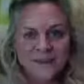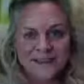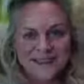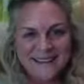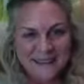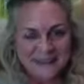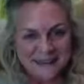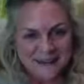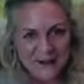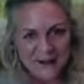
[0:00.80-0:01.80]
Hello,
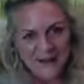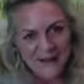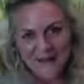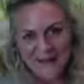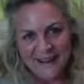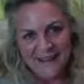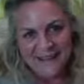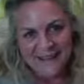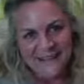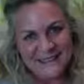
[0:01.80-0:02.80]
hello,
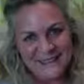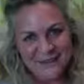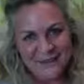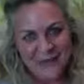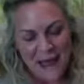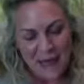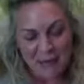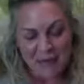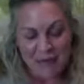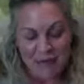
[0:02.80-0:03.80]
and
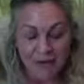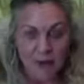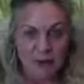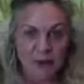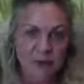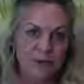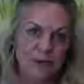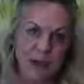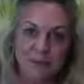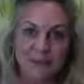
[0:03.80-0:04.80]
happy full moon
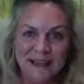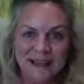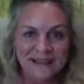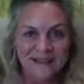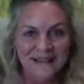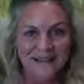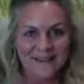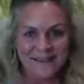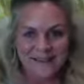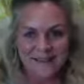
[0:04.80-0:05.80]
blessings
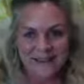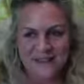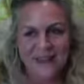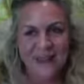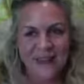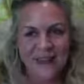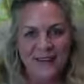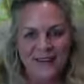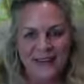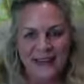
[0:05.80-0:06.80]
to you.
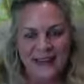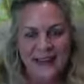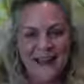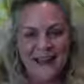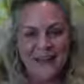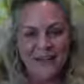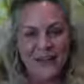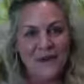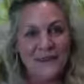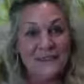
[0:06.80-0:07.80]
If
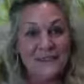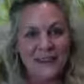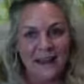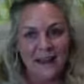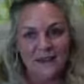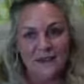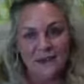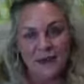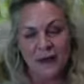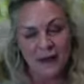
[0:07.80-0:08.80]
you didn't catch
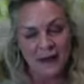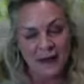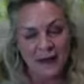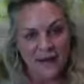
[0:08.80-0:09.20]
my